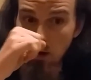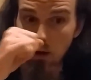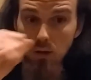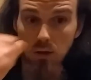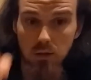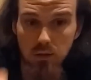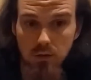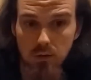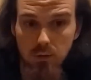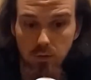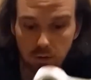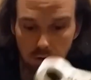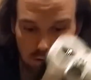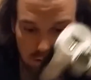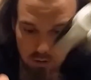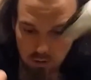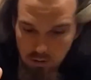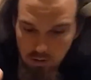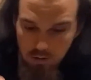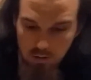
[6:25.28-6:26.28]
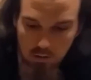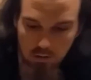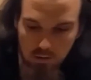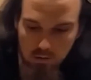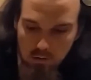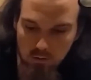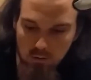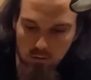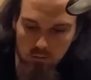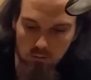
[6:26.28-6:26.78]
all is good.
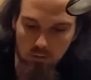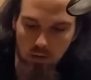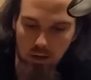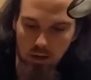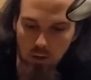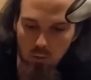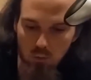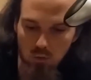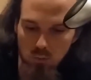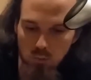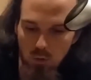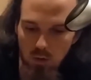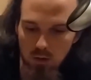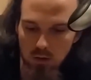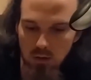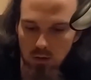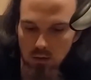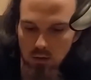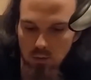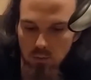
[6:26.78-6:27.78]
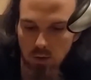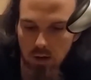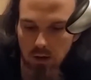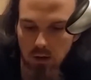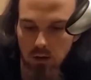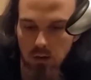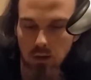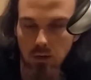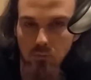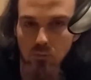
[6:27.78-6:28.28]
It's like it was plugged into the
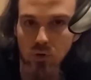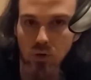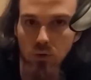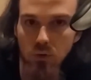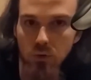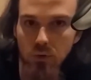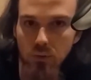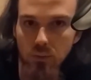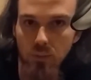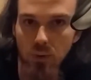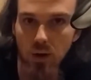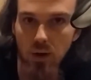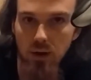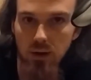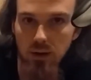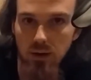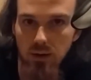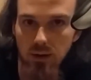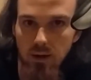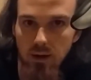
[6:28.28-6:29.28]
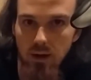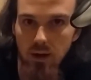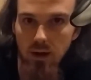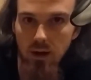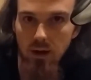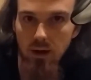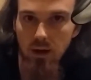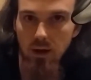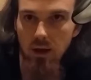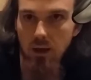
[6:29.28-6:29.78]
back of the computer, but
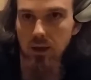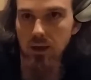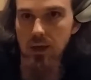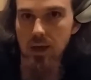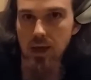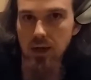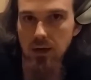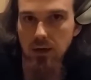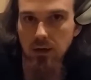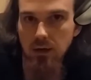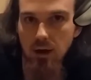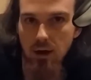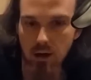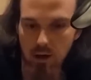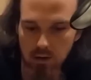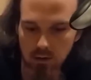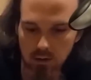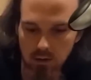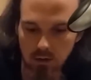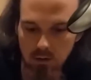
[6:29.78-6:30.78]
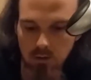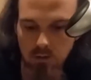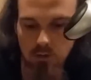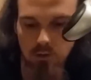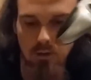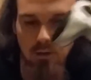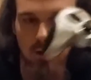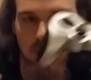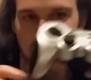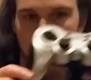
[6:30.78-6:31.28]
yet not.
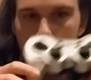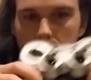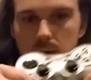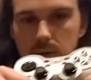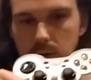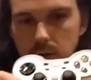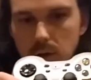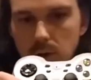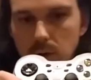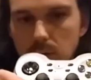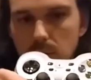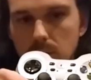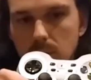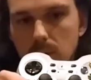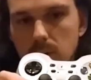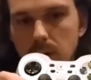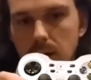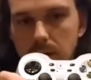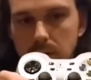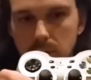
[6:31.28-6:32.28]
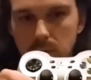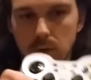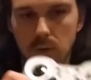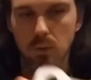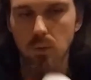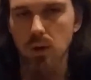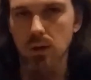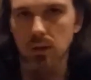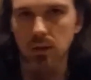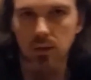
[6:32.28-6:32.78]
So I don't
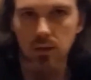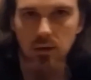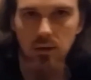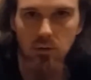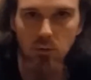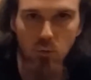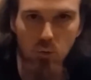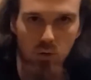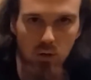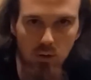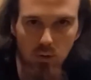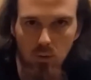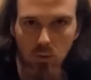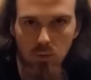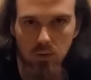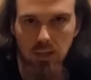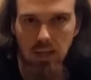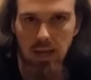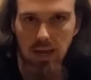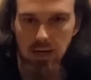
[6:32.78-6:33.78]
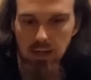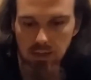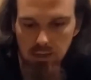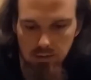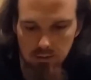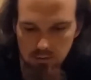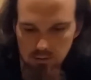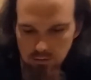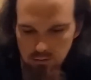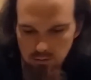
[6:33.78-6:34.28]
know what the ordeal with that
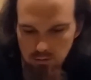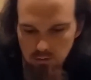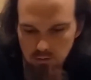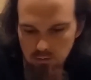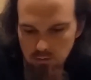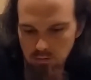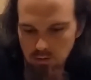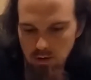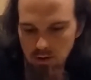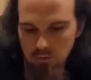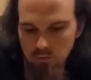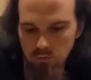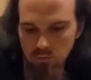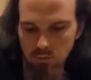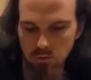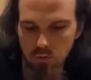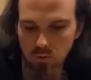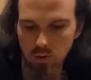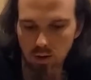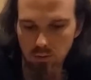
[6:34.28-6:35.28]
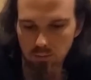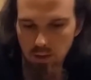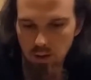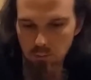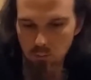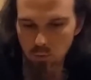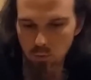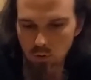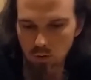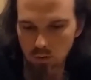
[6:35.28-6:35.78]
is. If you have
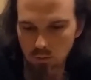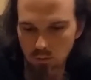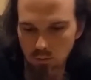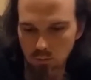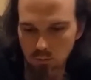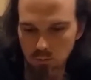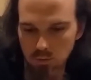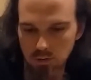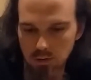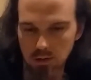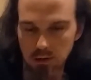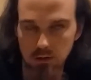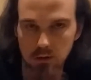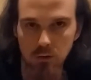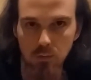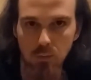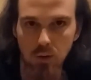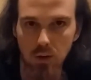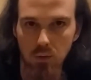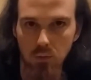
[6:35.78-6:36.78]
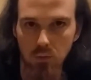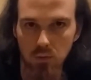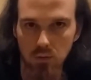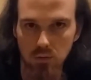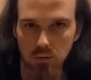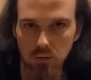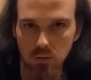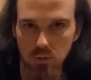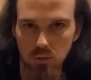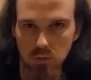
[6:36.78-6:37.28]
that problem with this, you may want
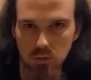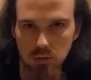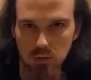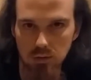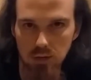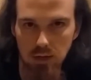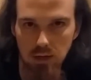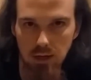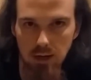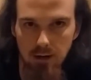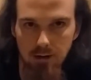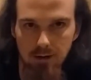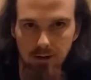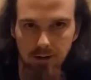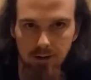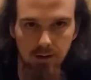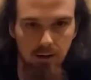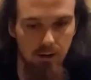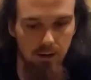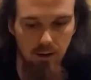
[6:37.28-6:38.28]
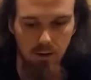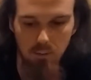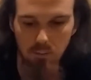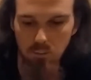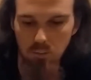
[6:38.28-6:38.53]
to do just like I did.